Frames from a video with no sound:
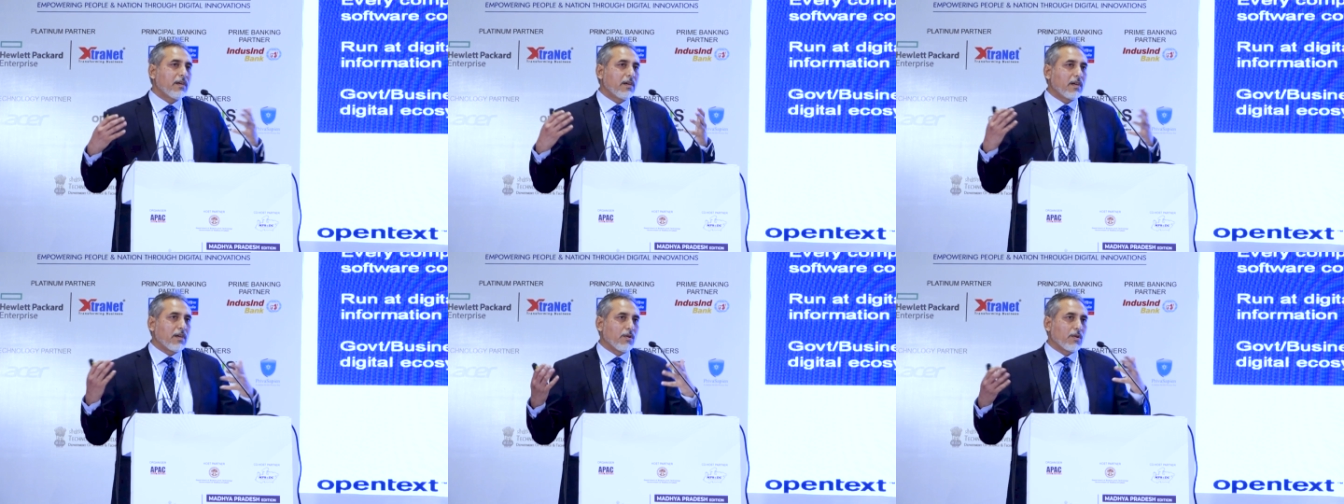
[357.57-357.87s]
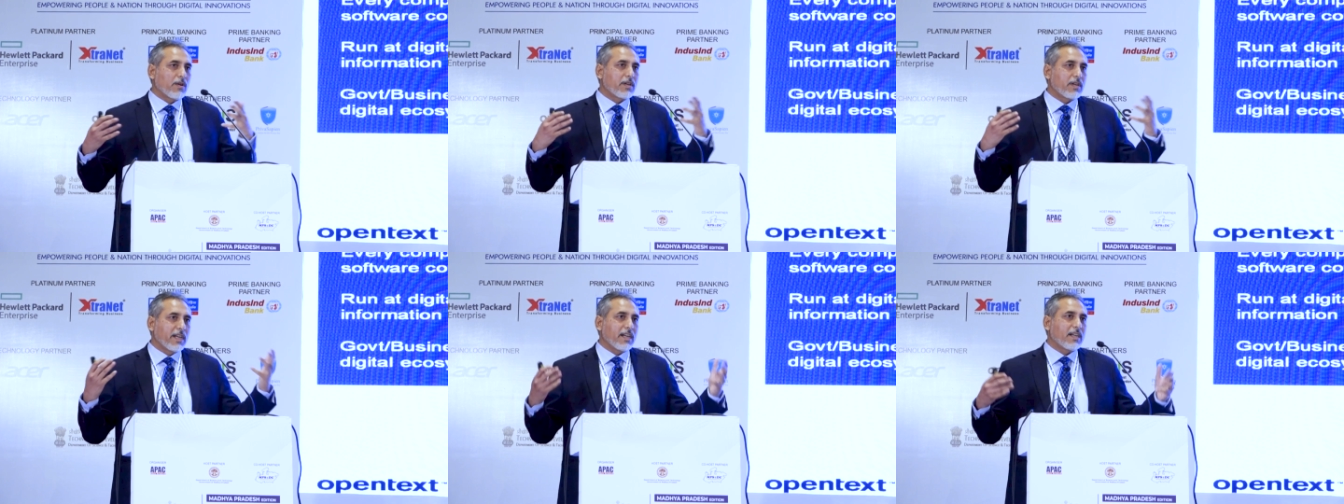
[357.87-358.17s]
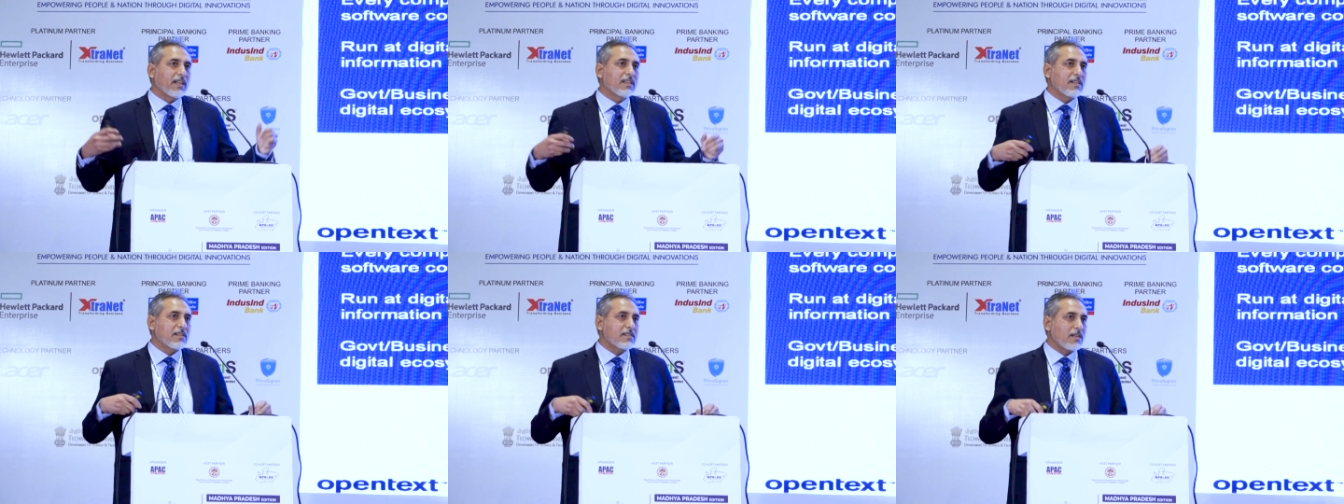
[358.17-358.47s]
you know,
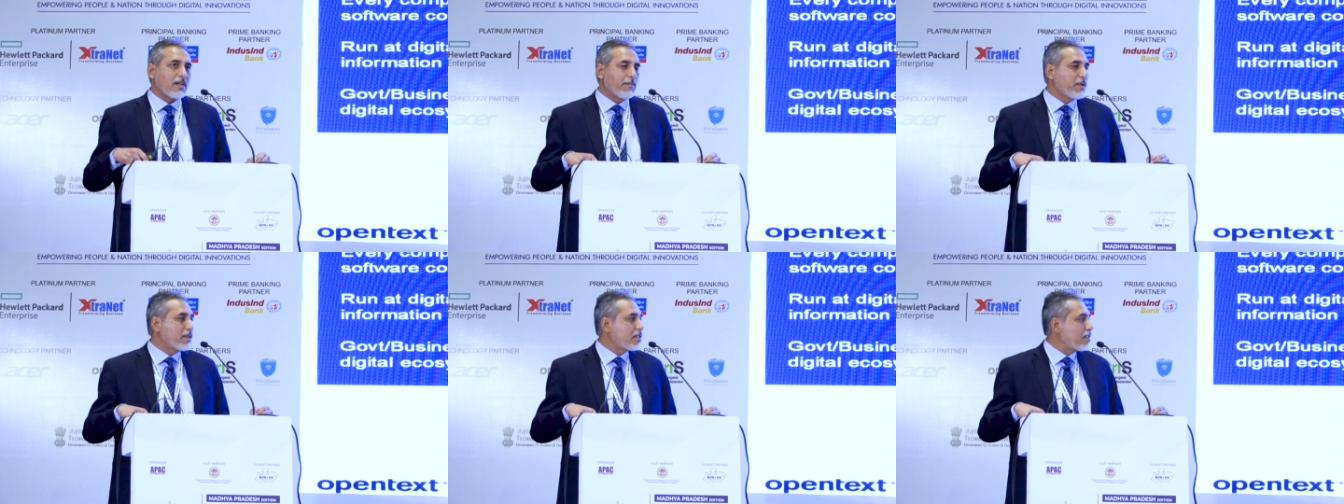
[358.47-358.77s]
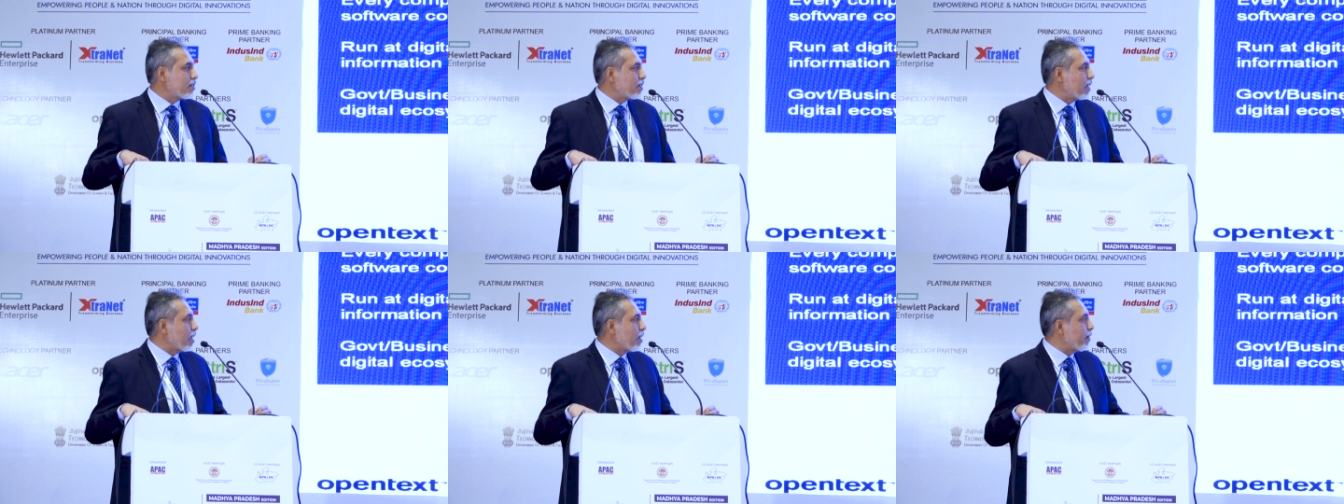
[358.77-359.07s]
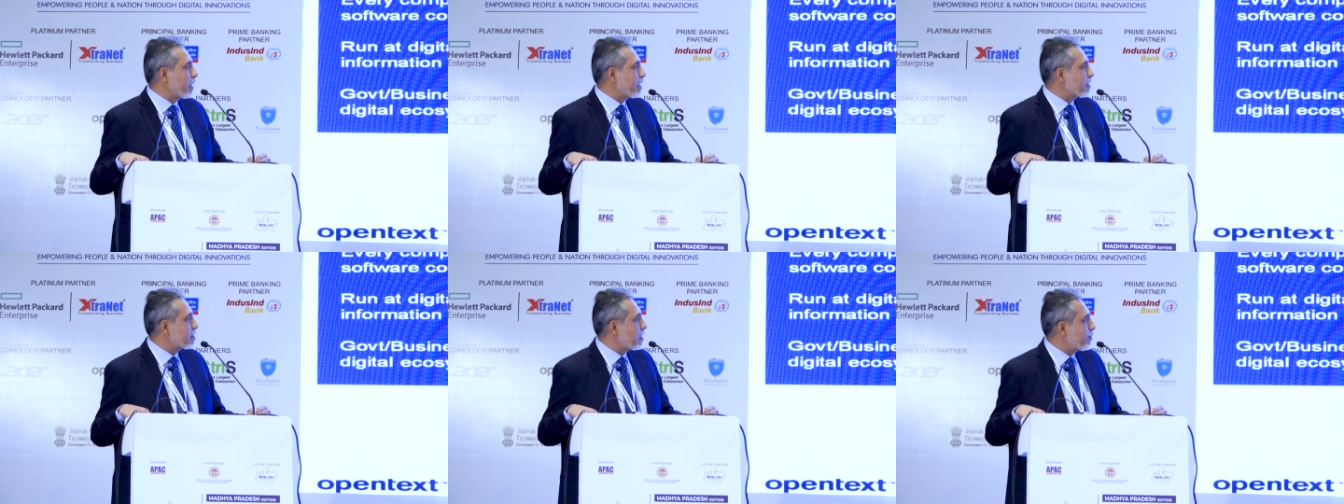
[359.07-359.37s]
creating the services,
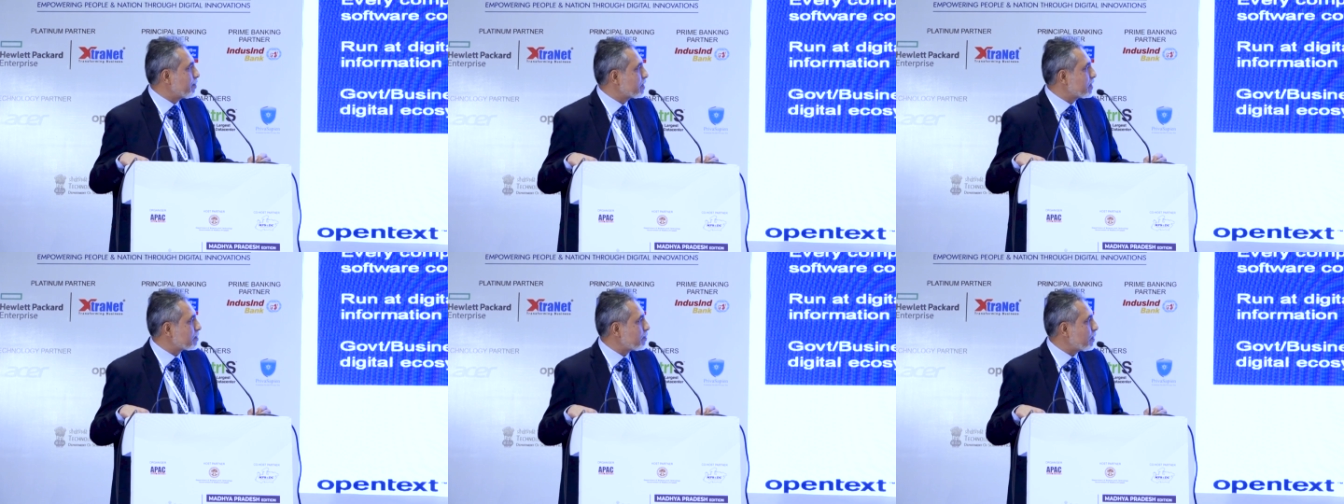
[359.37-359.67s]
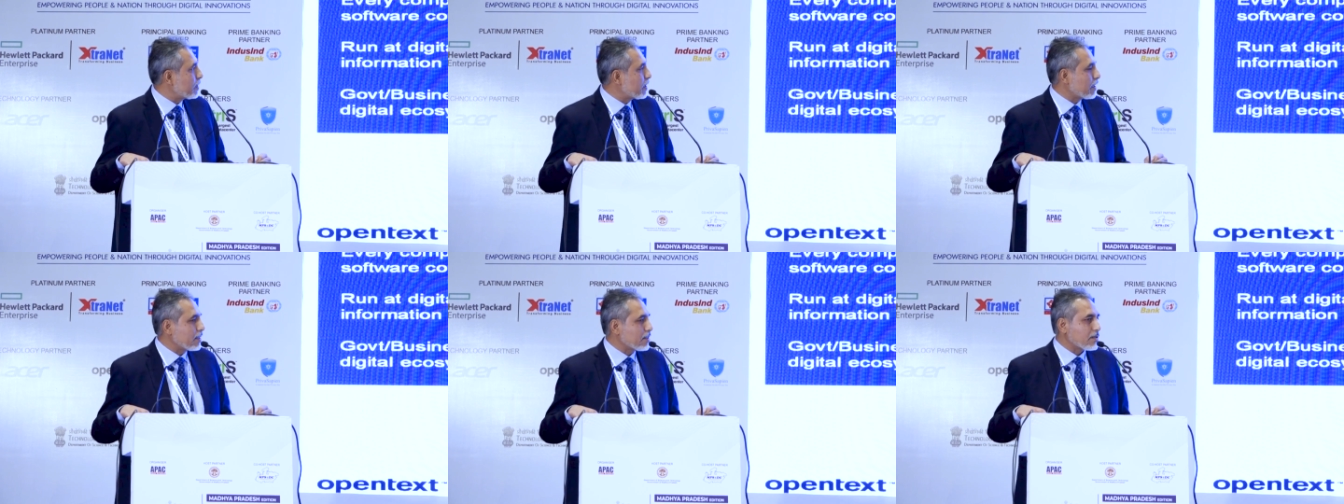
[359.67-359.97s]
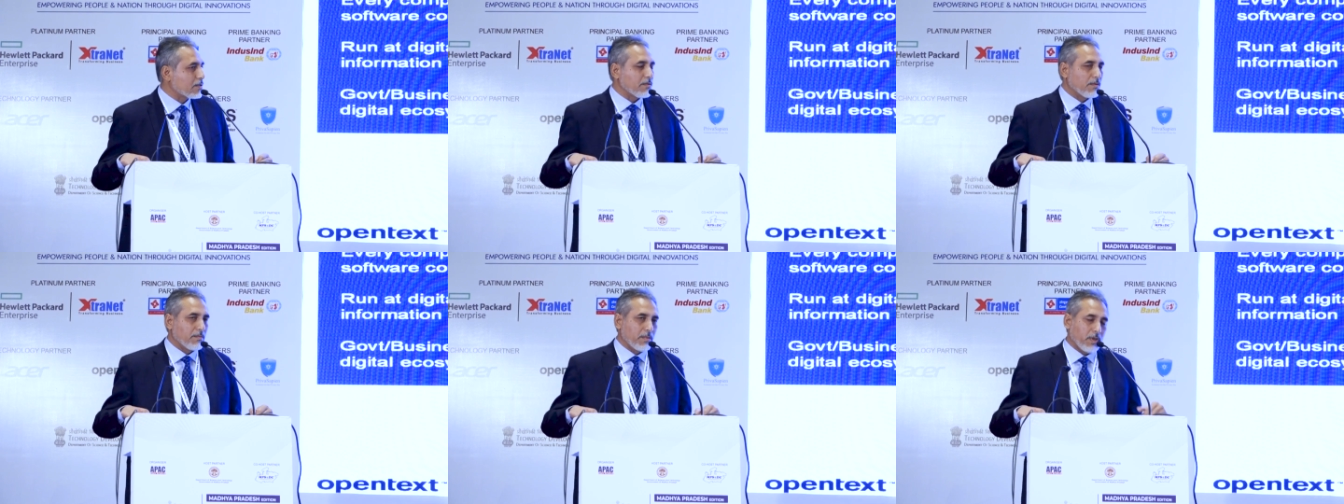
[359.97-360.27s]
delivering services for the
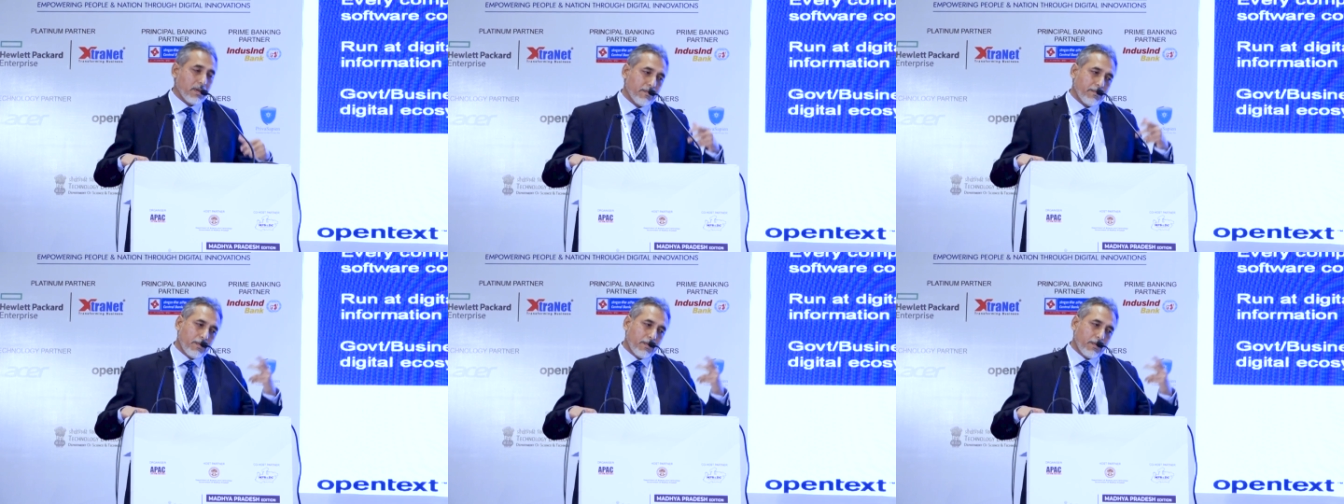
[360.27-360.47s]
customer,